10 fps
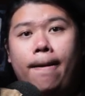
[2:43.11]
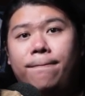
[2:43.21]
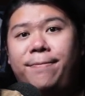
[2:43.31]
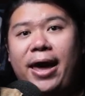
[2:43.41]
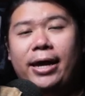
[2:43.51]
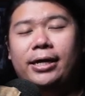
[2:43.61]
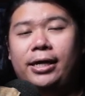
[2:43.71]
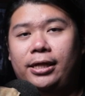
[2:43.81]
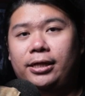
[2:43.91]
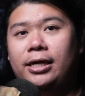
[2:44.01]

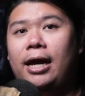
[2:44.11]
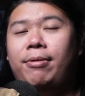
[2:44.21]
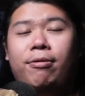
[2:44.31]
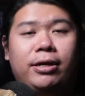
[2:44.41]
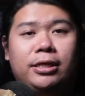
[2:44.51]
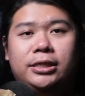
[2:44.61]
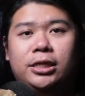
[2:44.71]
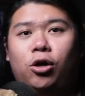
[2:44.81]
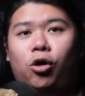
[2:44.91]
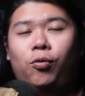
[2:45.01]
back in Kamen Rider
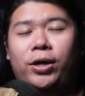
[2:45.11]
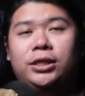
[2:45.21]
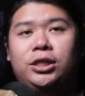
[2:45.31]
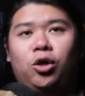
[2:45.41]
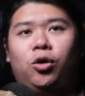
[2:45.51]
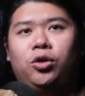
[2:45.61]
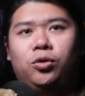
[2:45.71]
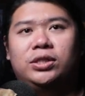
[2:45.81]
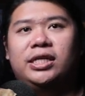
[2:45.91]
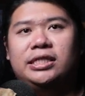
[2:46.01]
ZO, when ZO
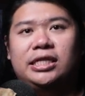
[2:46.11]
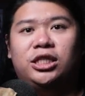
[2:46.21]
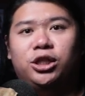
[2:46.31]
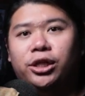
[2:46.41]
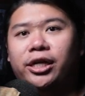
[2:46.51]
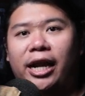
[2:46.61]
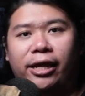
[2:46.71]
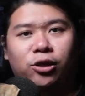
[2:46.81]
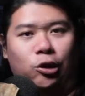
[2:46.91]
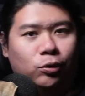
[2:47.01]
uses his
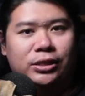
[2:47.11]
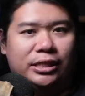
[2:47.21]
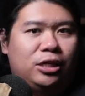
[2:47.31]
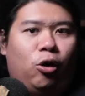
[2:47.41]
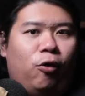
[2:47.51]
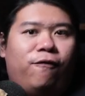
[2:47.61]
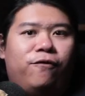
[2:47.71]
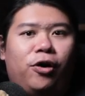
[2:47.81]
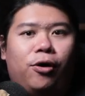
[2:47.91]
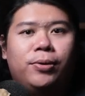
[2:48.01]
Grando ZO
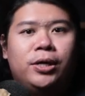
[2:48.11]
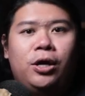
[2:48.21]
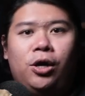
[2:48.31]
form,